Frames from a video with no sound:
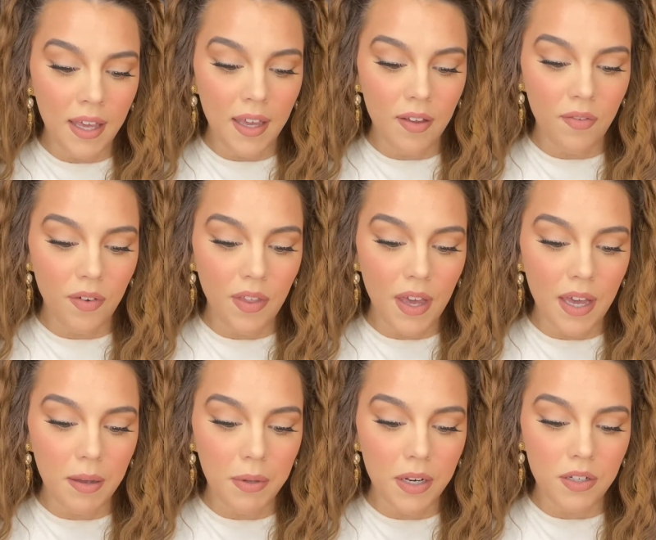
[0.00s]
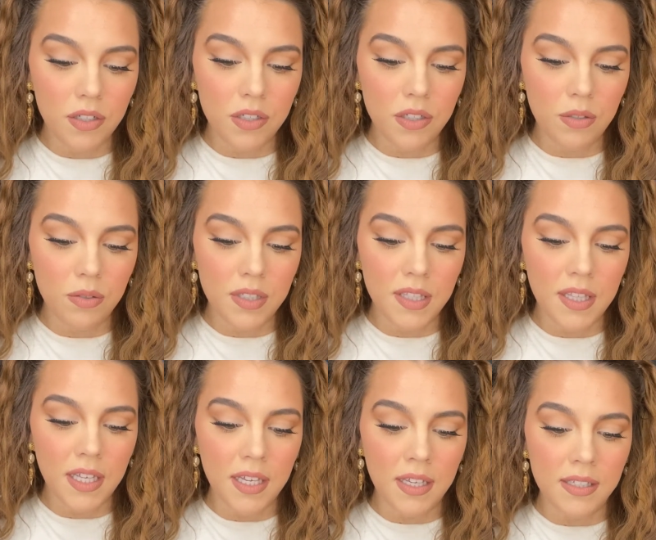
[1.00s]
And for that, I'm gonna just use
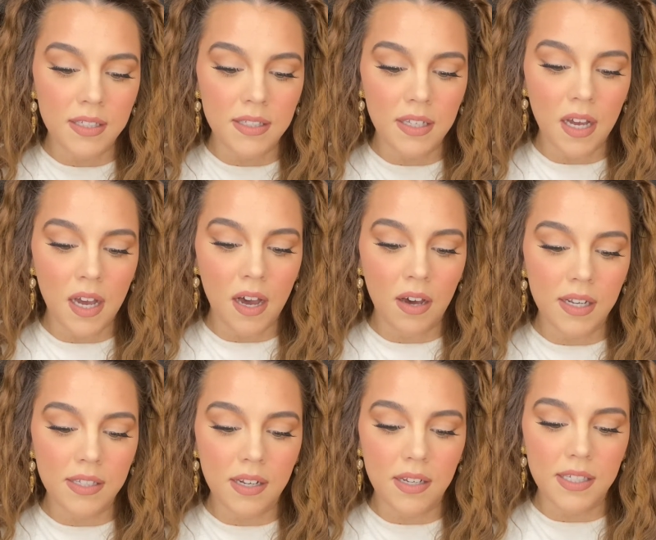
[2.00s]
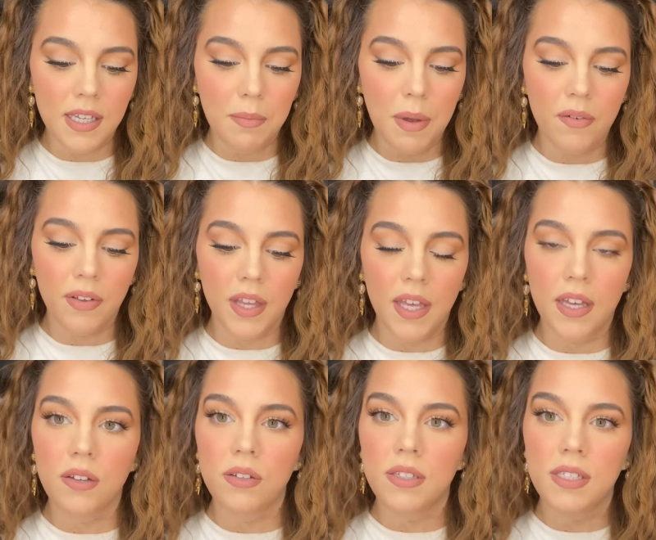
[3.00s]
this Anastasia Beverly
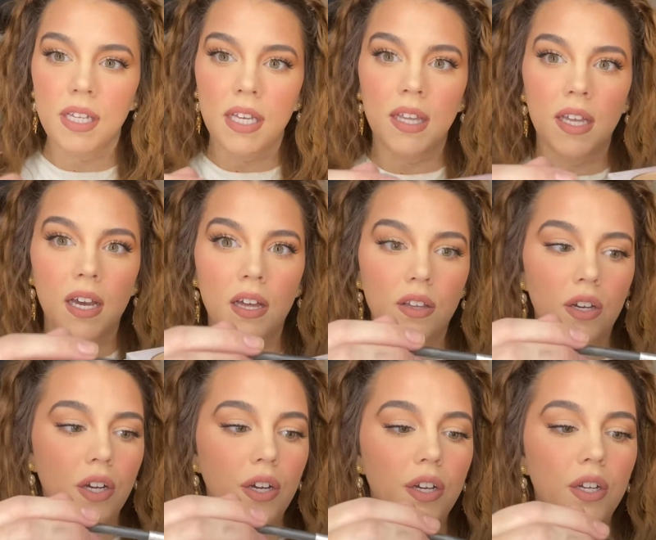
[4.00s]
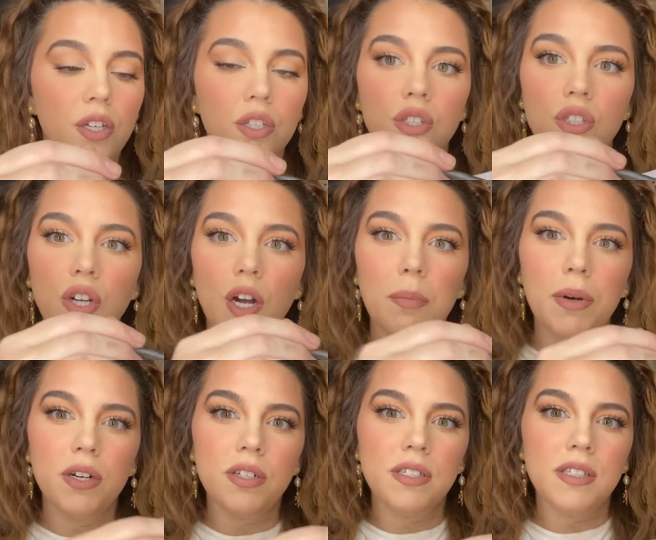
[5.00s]
Hills in the color
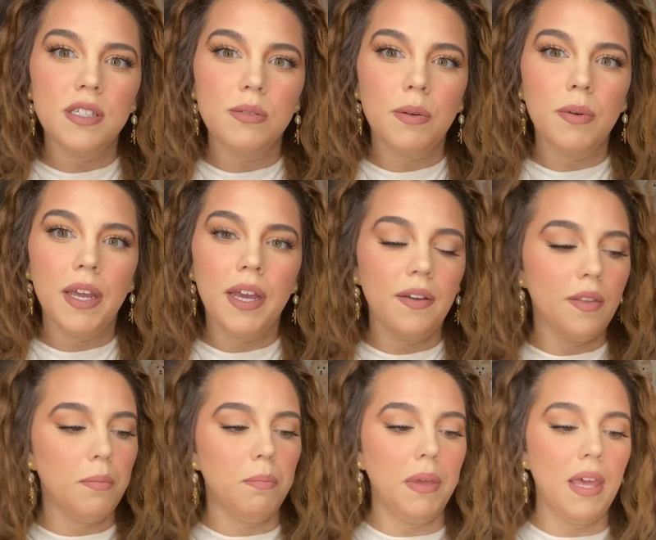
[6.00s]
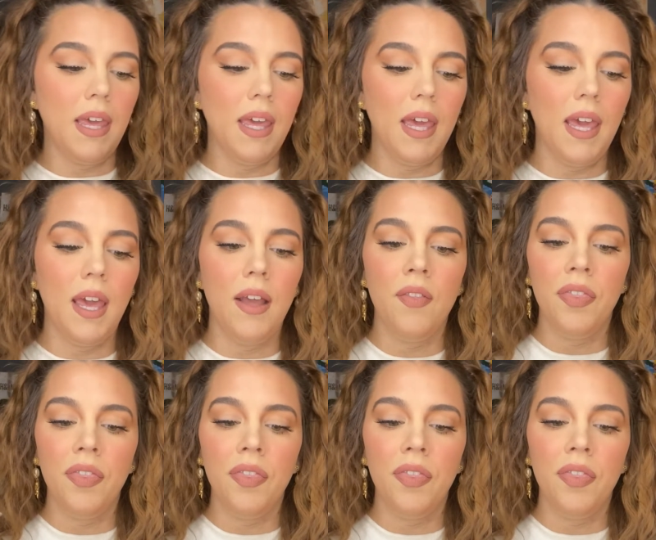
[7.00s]
Starburst, this one right here, the pinky,